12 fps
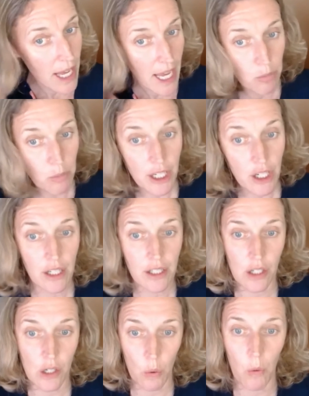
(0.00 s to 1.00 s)
and we
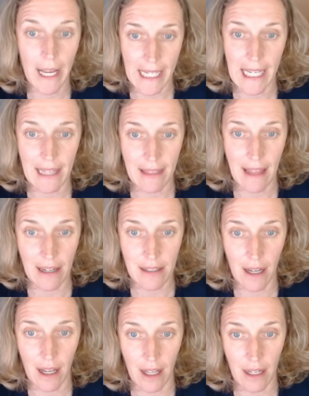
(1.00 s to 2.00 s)
couldn't quite get that
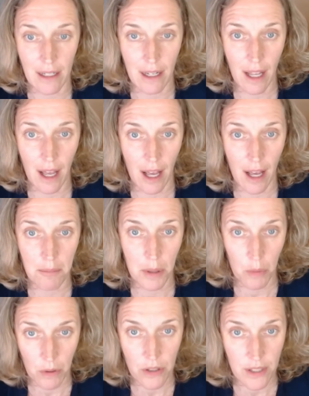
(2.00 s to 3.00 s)
done,
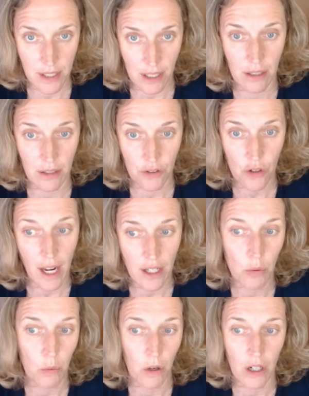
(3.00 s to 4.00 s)
but we're still trying
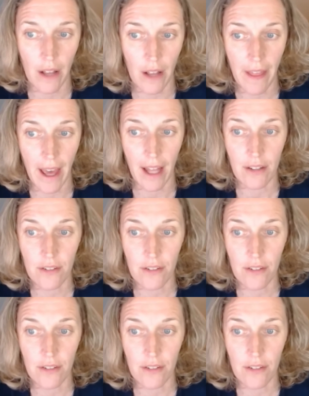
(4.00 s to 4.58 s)
to work on that.